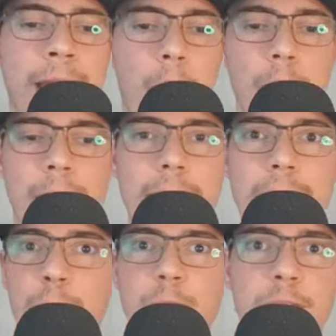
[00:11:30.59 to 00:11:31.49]
That was
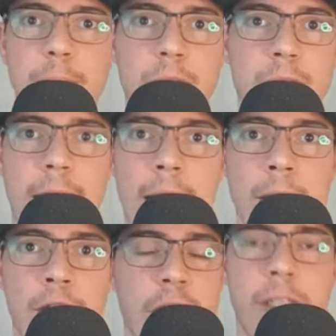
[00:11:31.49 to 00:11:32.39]
near
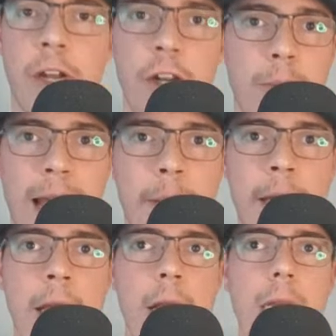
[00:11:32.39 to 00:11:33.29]
50%, just under
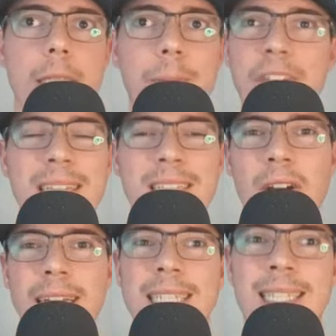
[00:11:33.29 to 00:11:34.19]
maybe, something that's
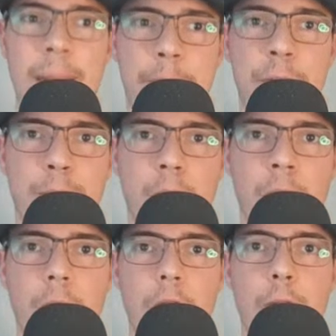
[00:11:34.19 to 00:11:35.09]

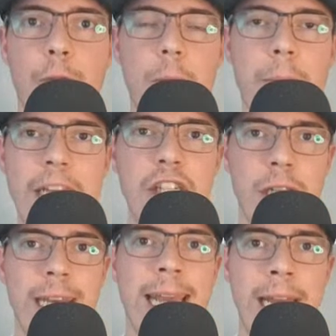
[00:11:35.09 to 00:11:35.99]
unacceptable for a
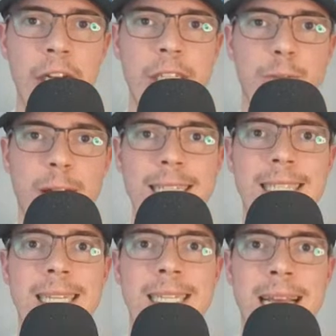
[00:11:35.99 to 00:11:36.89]
major league hitter to
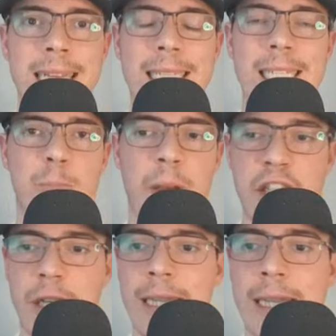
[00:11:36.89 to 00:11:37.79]
find success,
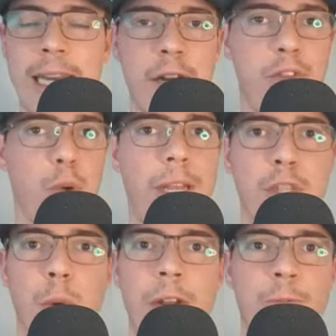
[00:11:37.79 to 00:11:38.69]
especially in the year of
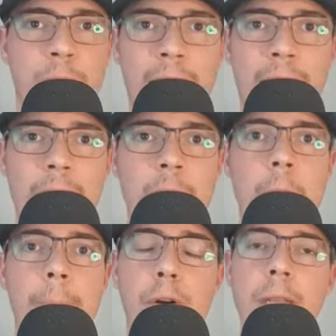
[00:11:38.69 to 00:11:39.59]
2025,
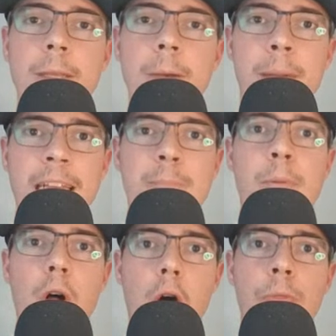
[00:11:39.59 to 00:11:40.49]
putting the
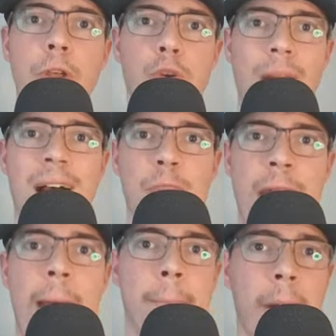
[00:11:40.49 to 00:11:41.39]
baseball on the
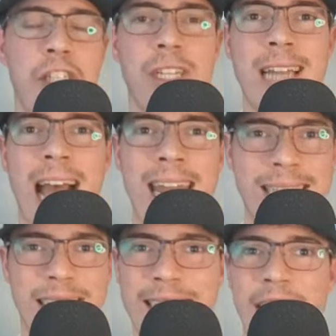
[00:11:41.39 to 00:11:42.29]
ground that much and not
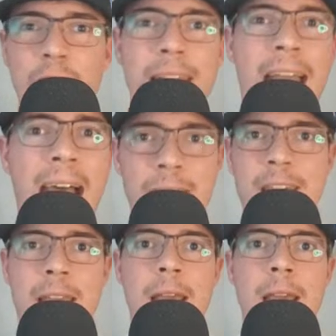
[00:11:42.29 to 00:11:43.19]
necessarily
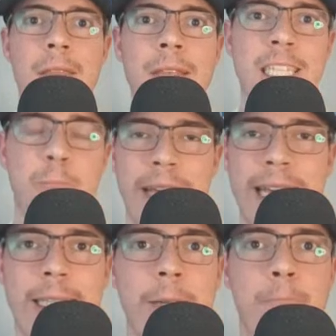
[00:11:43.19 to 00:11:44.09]
having the
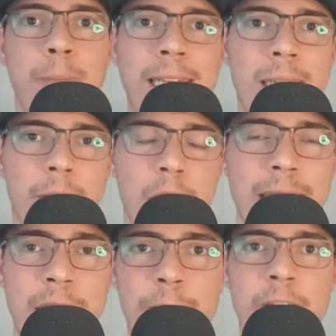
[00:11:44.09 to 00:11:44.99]
speed to beat some of
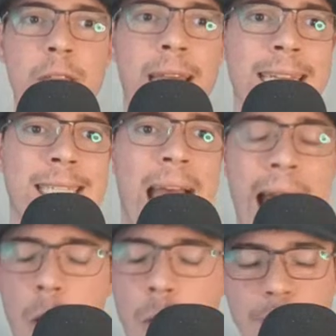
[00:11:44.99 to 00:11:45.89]
those infield hits
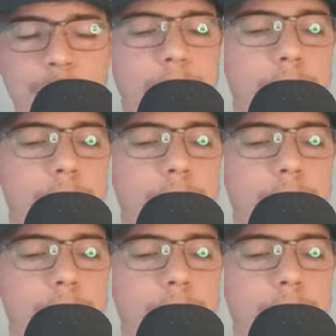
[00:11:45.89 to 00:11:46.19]
out.